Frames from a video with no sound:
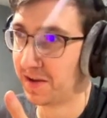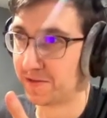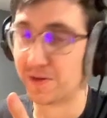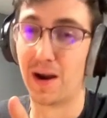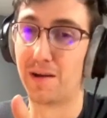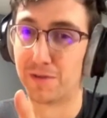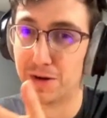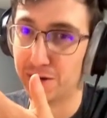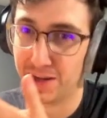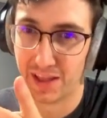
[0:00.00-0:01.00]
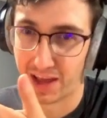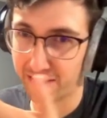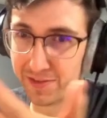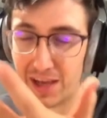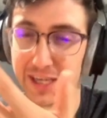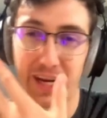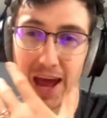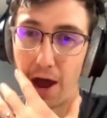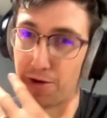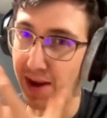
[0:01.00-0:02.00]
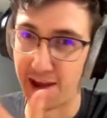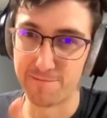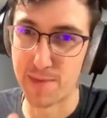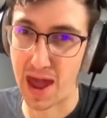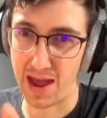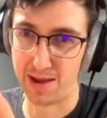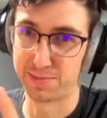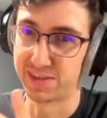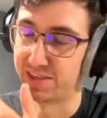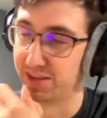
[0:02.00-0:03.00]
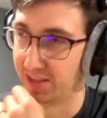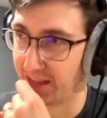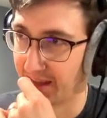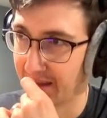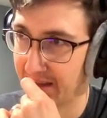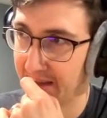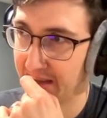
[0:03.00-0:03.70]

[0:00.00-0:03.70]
forever and like flesh it out and have maps and like